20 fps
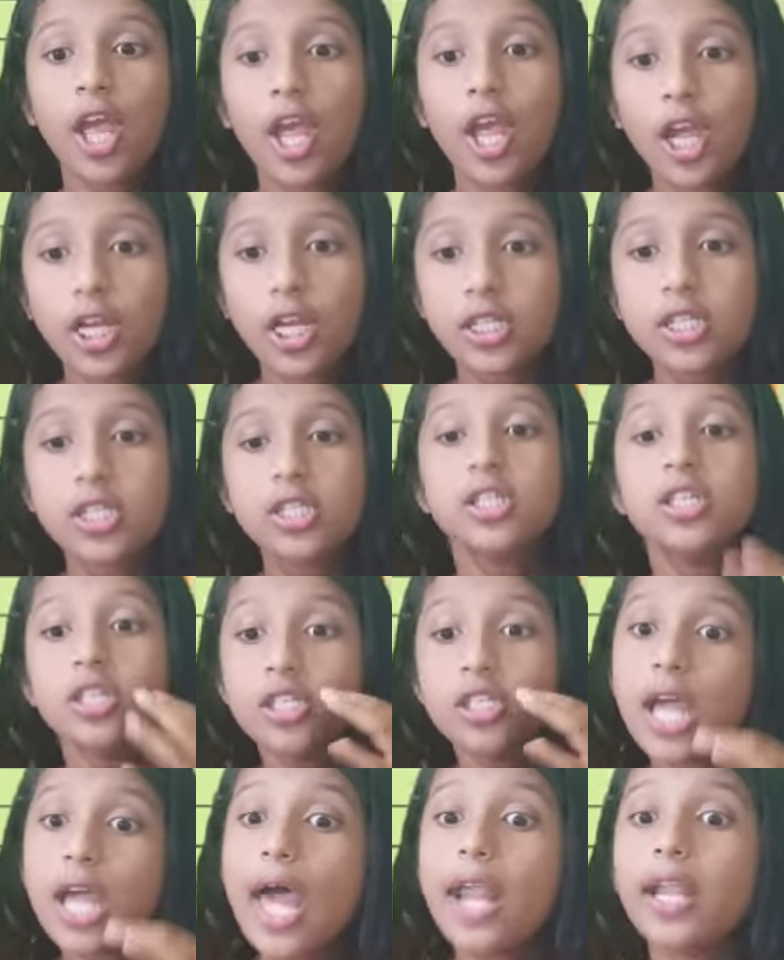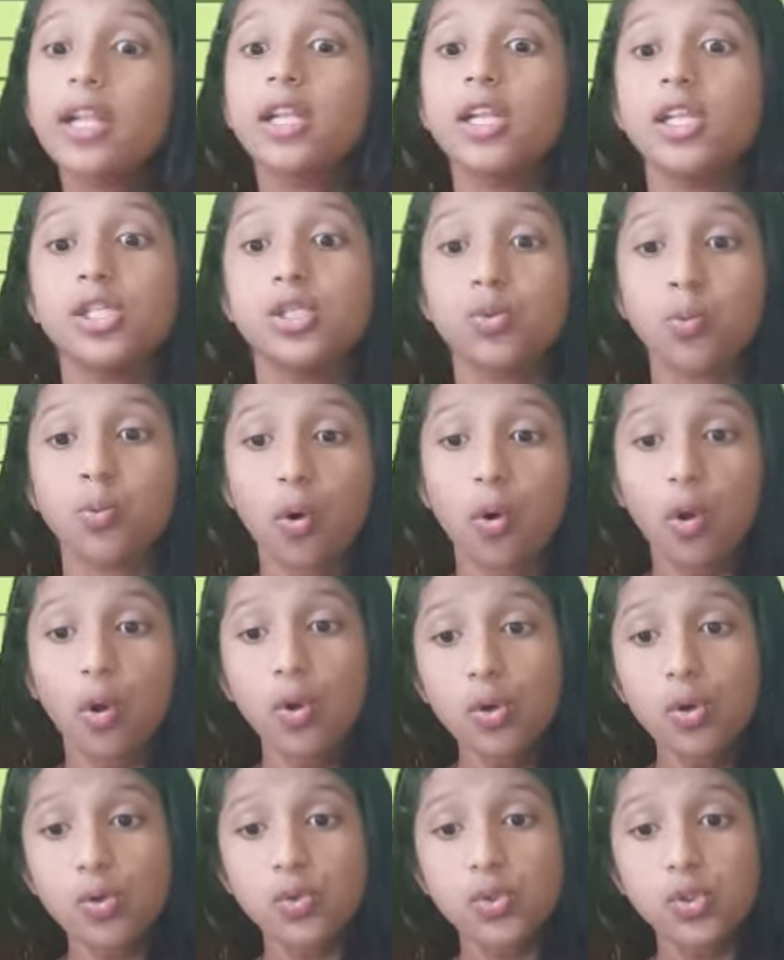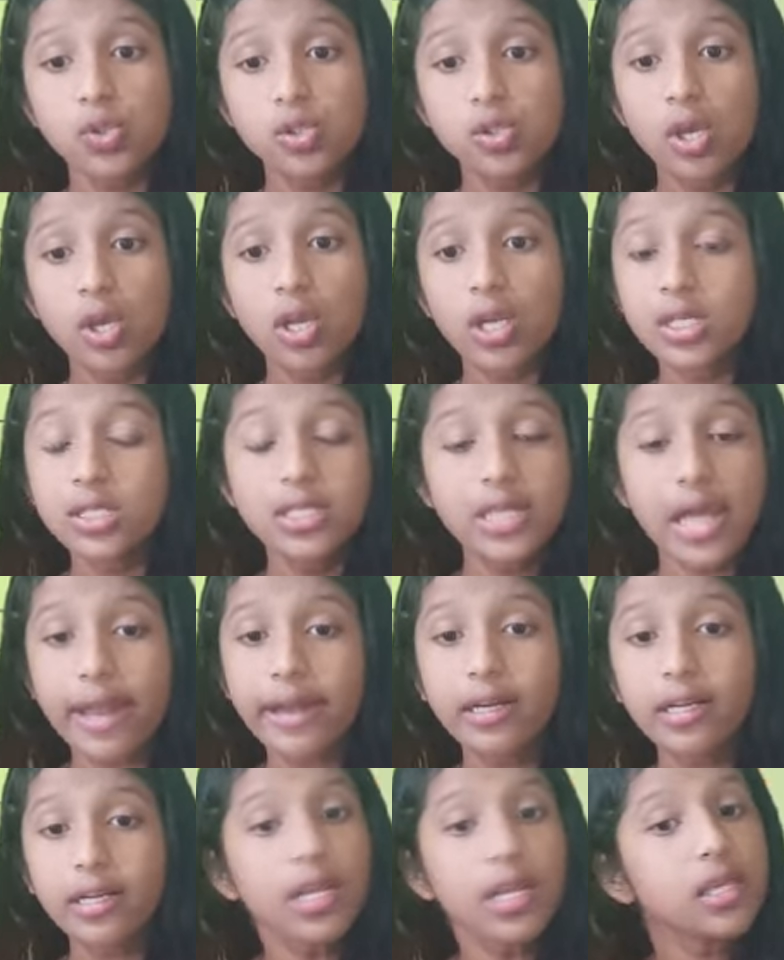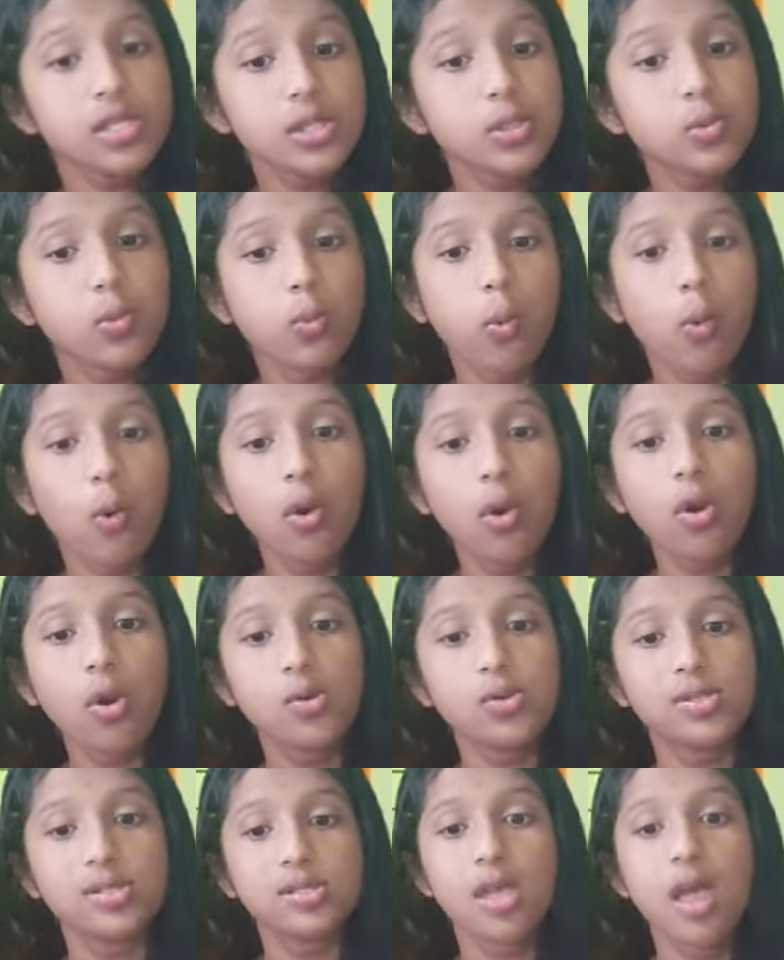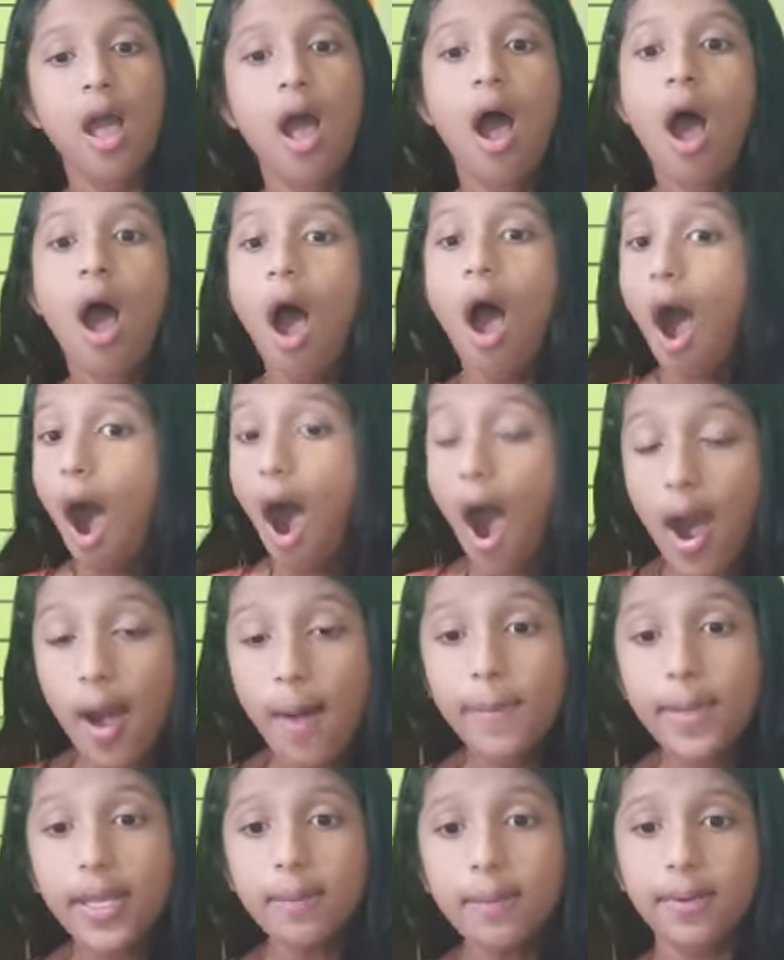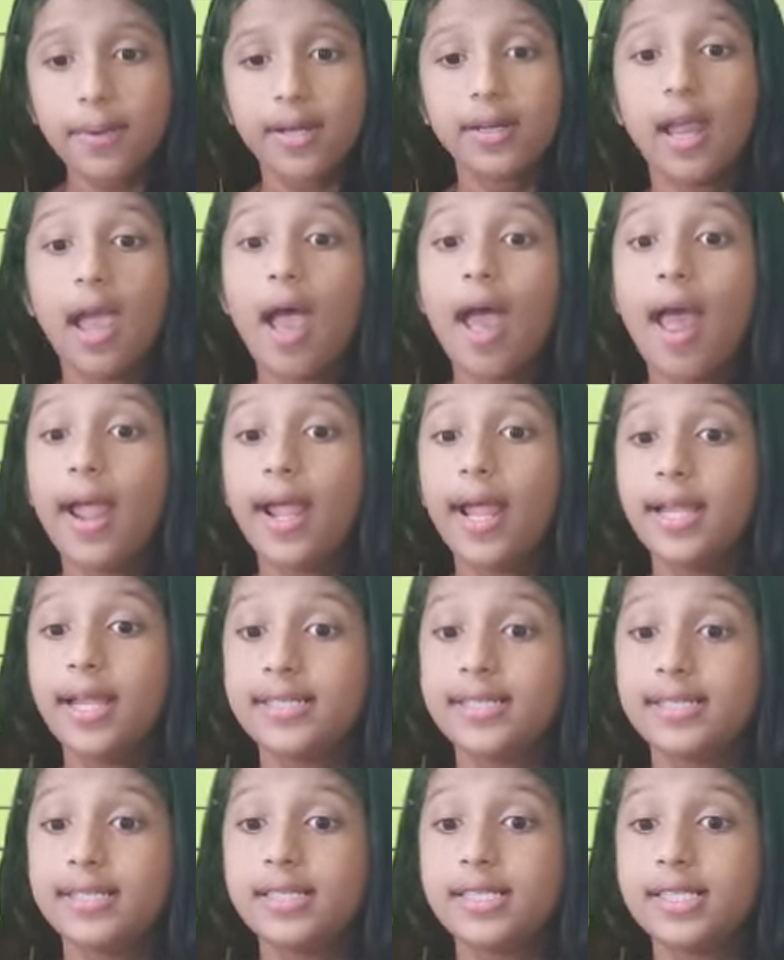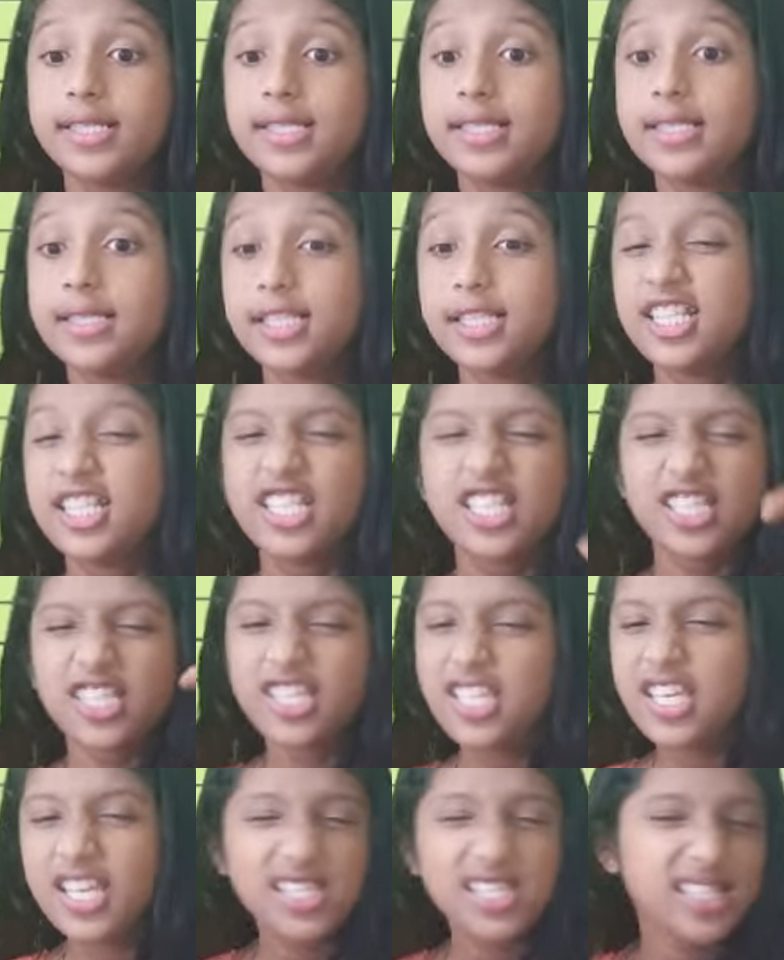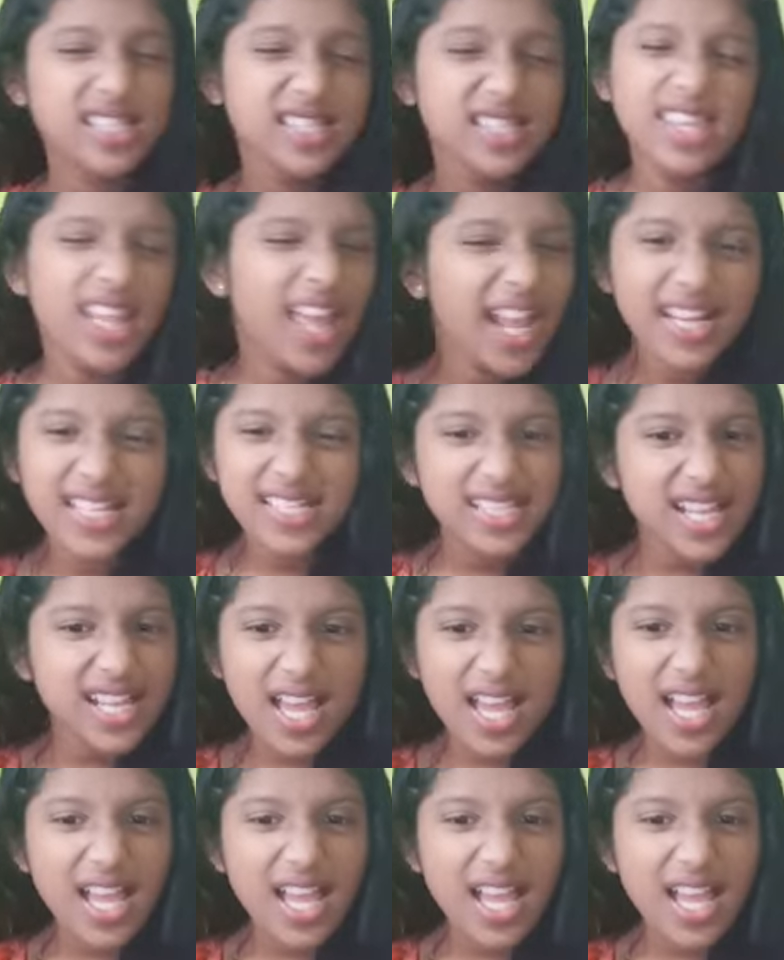It directly swallows. It directly swallows. Hummingbird. It takes nectar.